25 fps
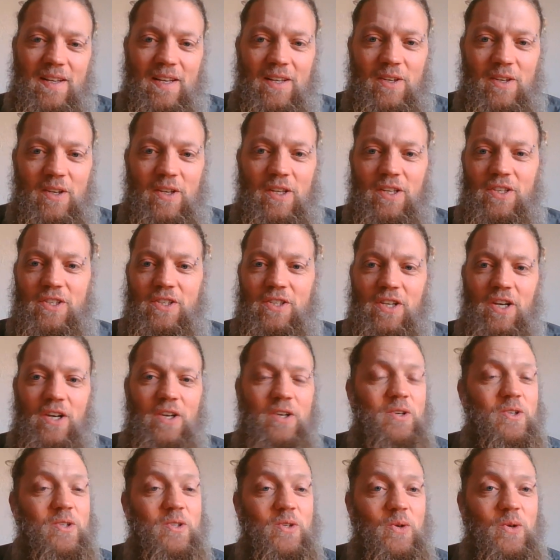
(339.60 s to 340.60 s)
You can share
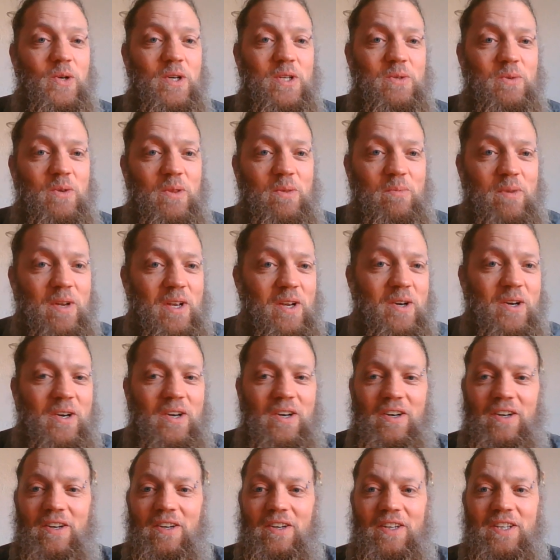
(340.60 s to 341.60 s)
your stories with me
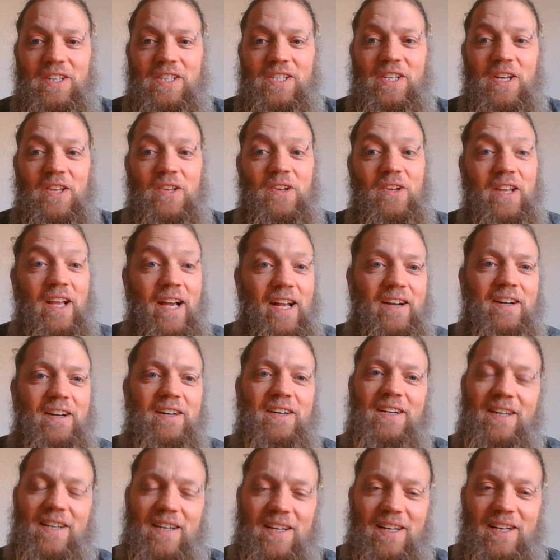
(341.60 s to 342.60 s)
or each other
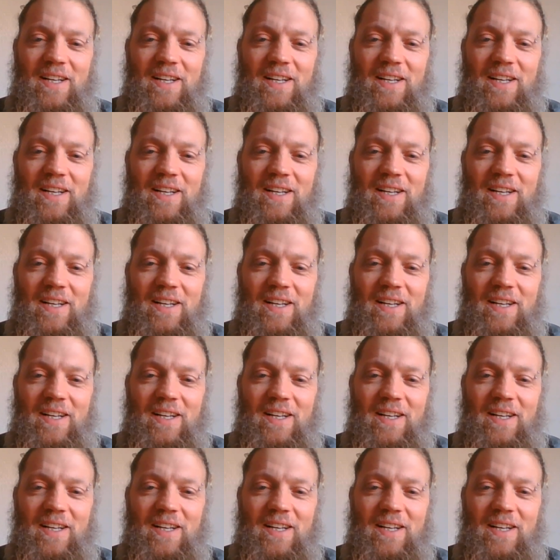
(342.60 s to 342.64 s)
later.